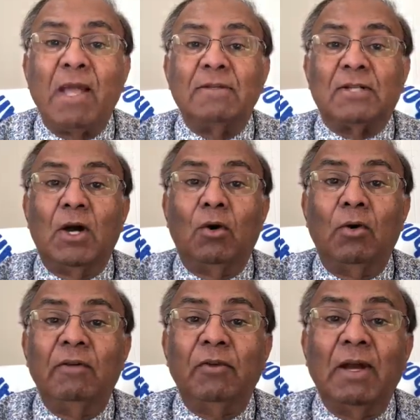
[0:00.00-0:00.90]

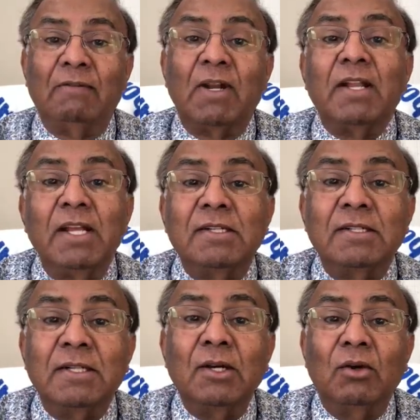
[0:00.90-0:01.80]
So if you have nothing to
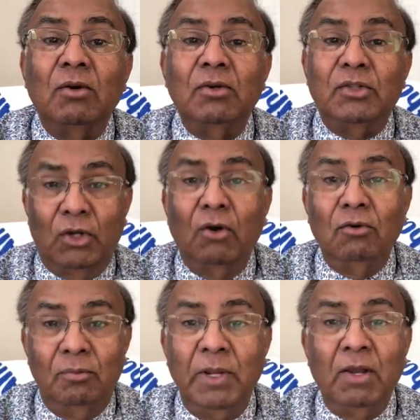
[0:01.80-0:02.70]
do,
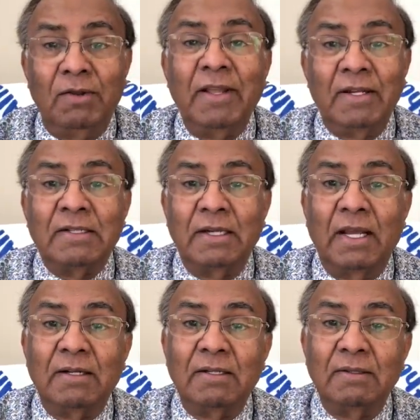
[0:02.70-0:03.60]
don't be on the
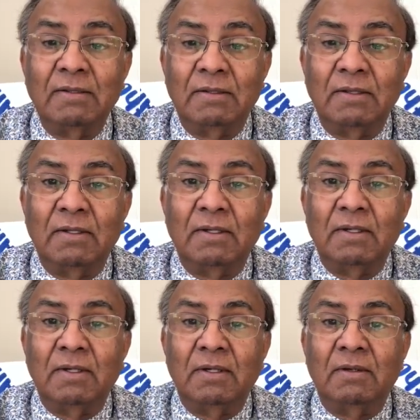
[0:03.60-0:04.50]
internet.
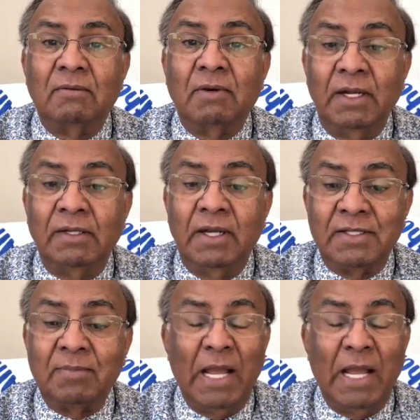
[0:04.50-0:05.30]
right? It's a